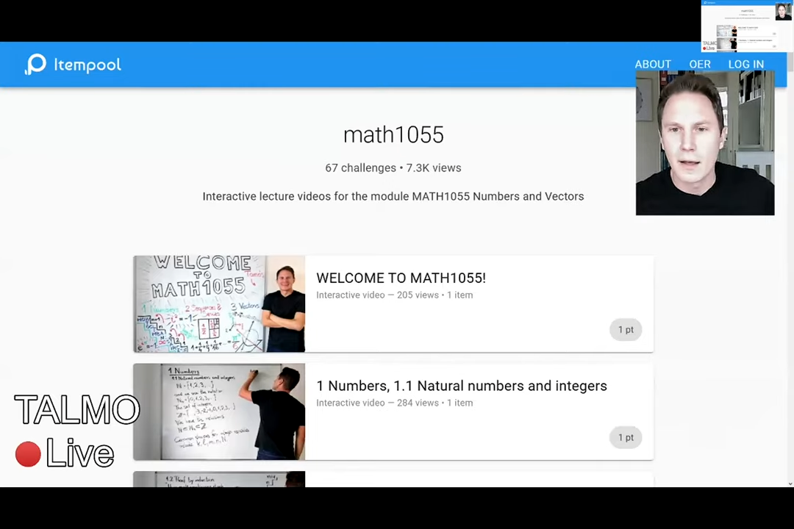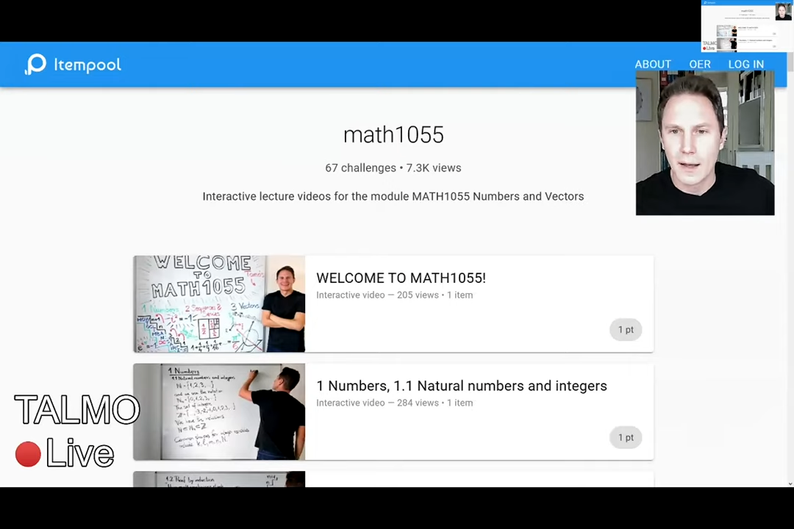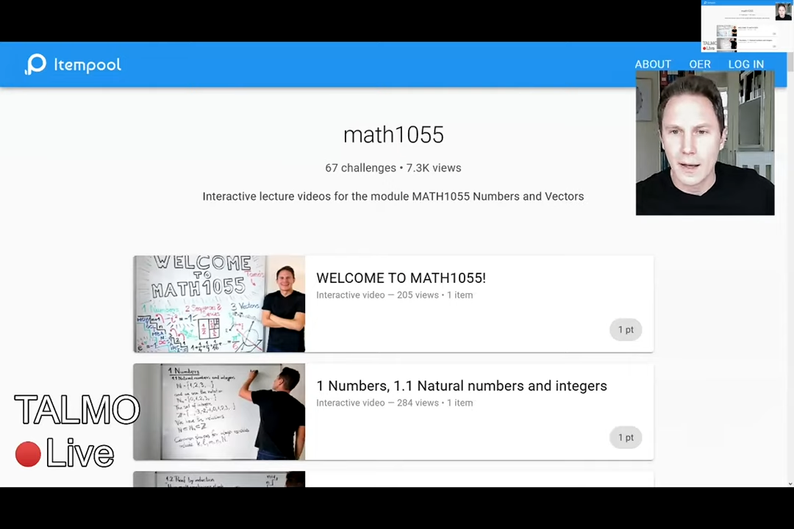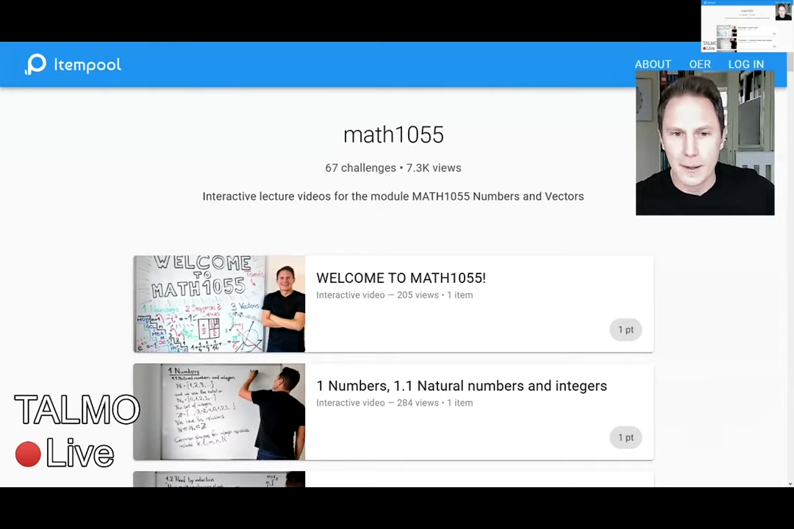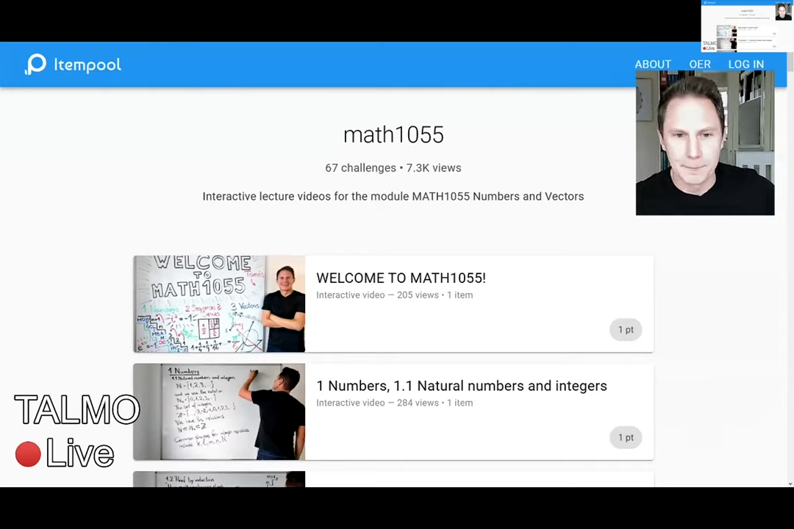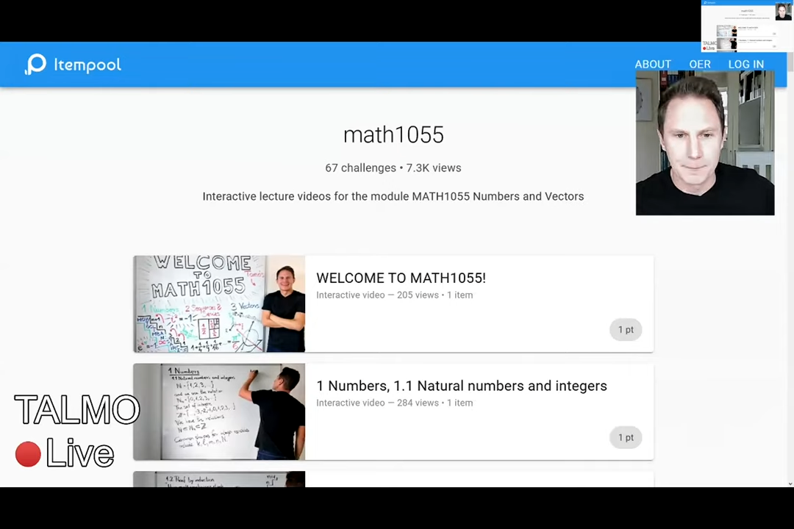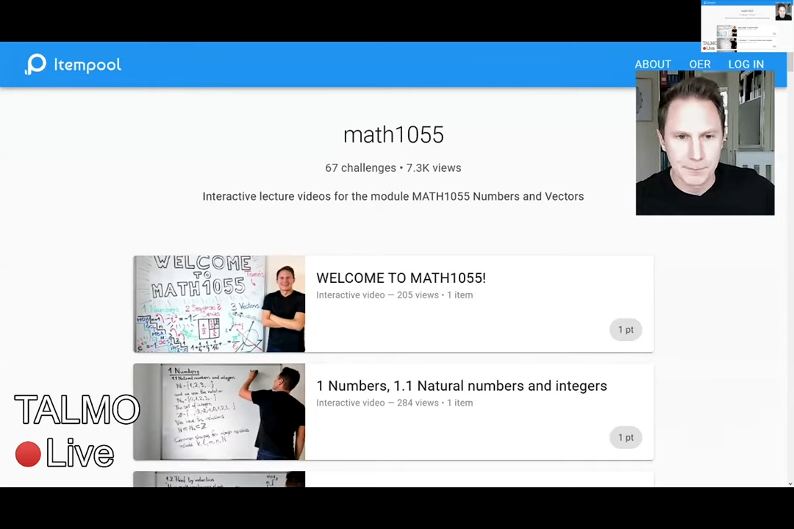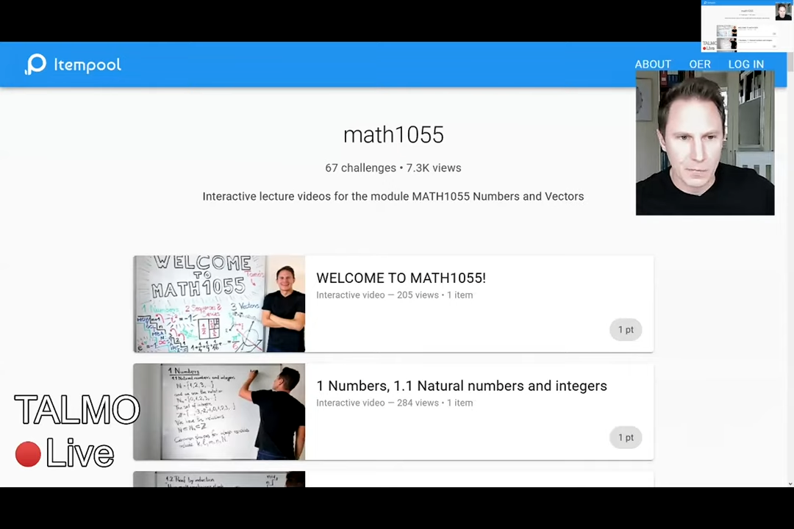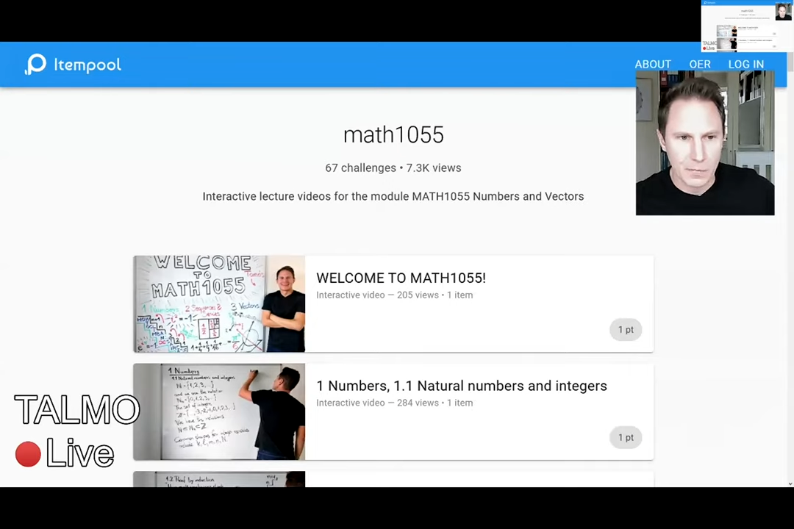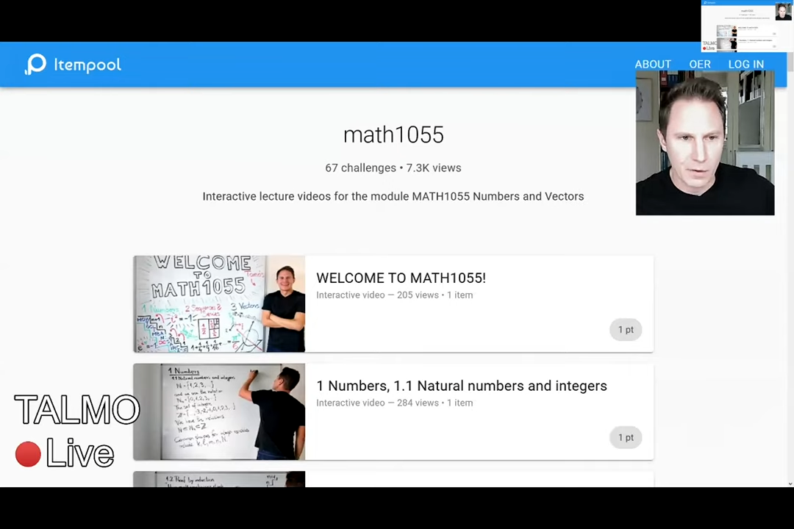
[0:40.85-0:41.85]
Um,
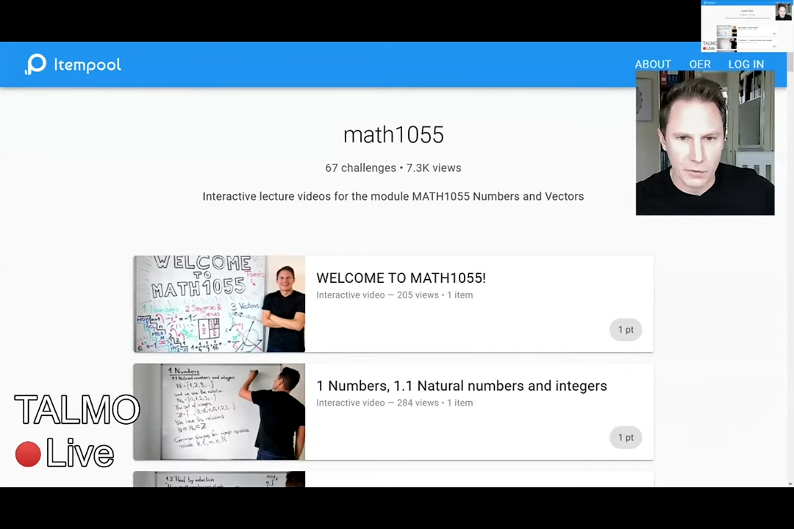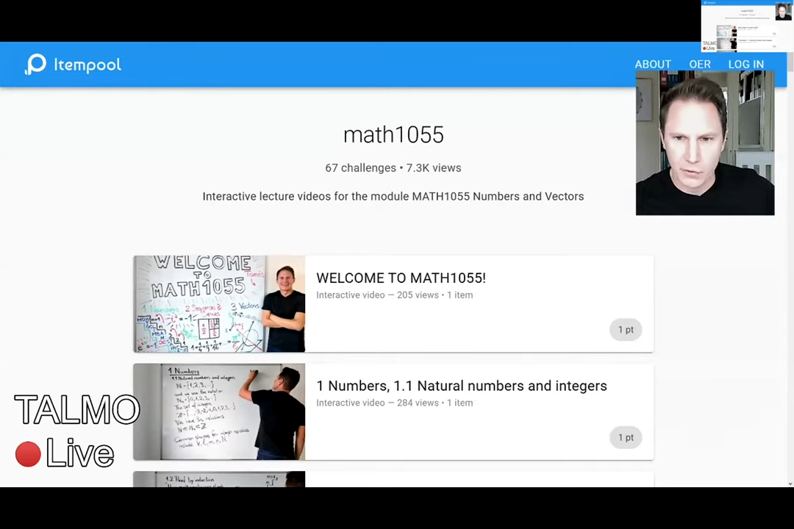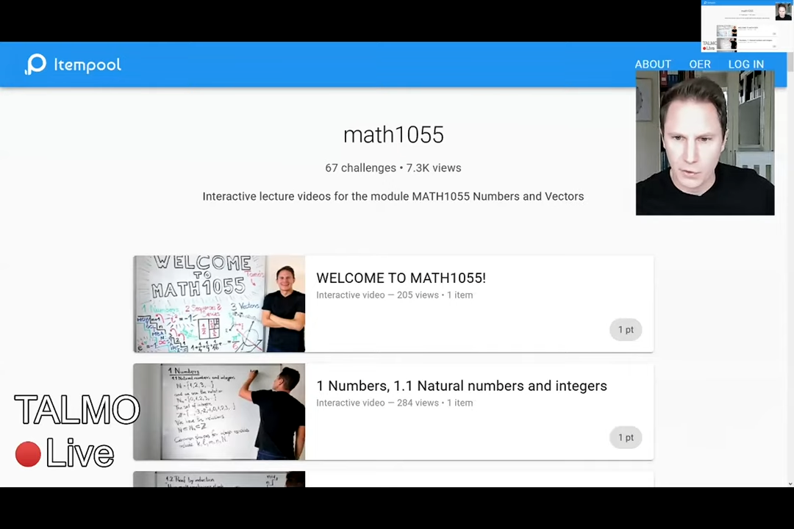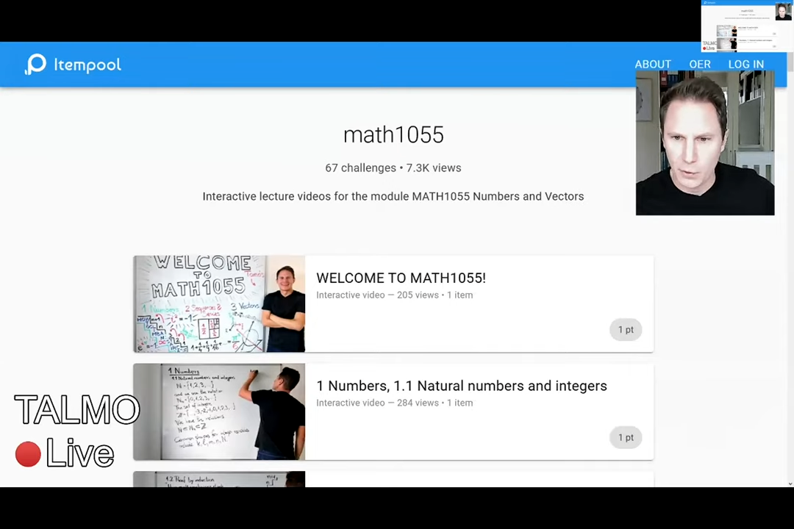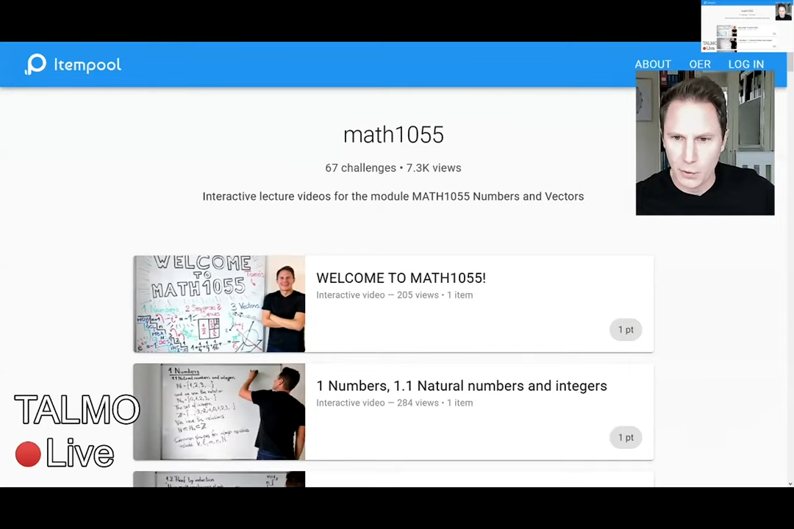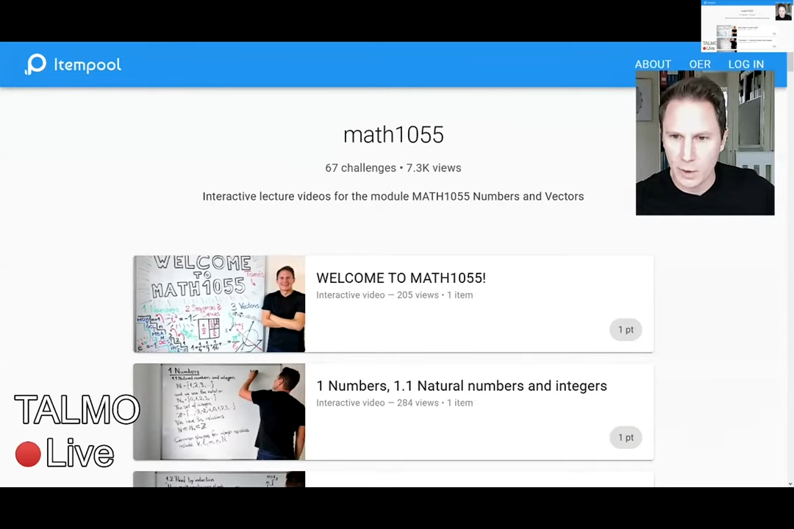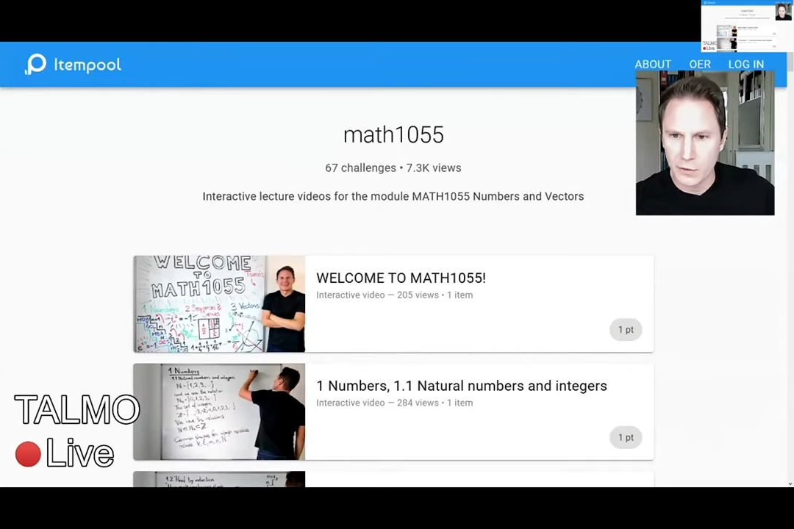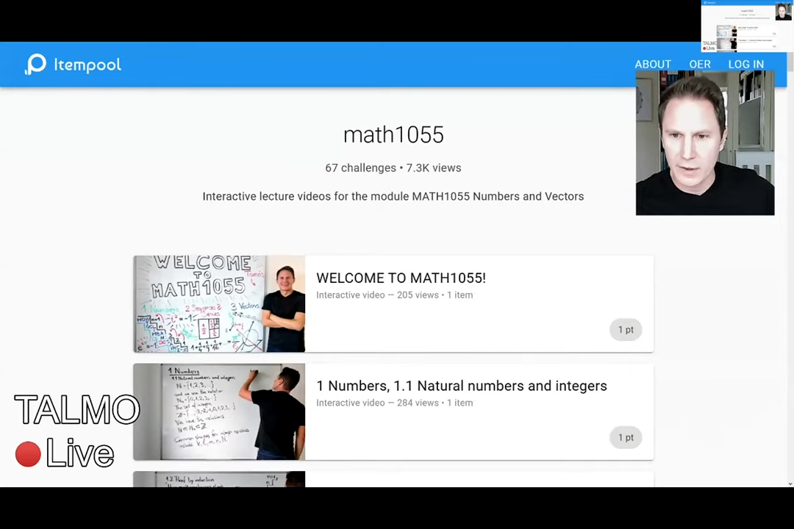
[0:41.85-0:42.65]
so what